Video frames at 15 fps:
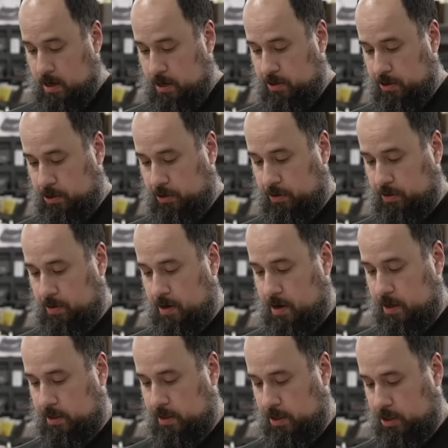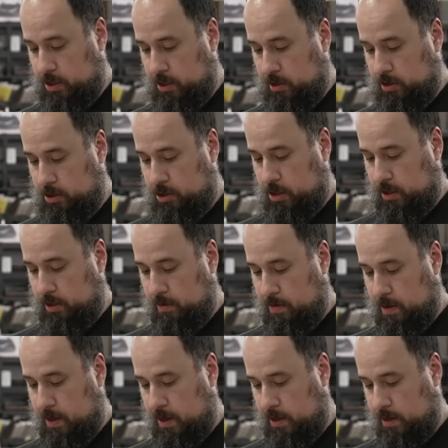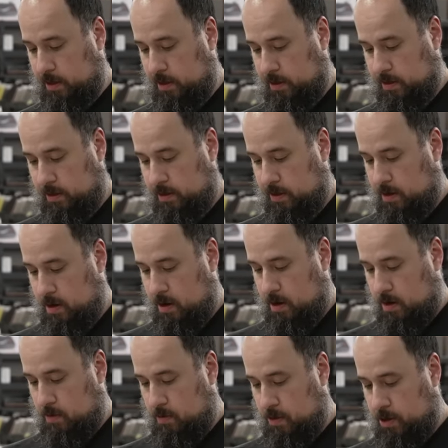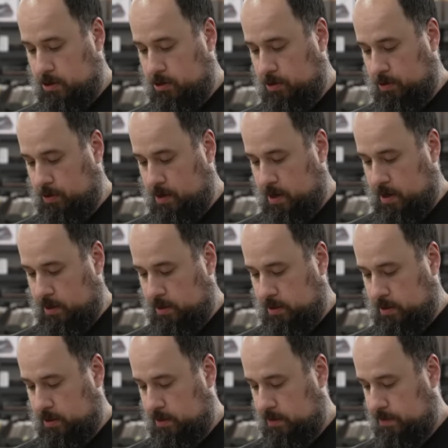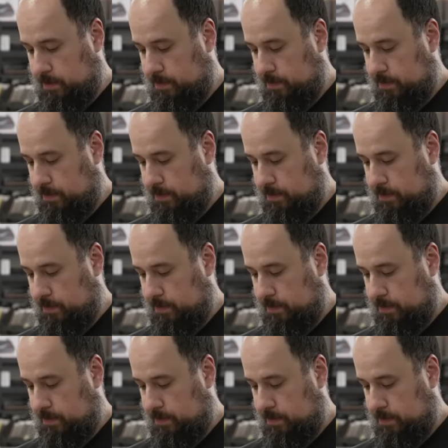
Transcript: Additional credits. Actually, let's check the back. Reissue credits.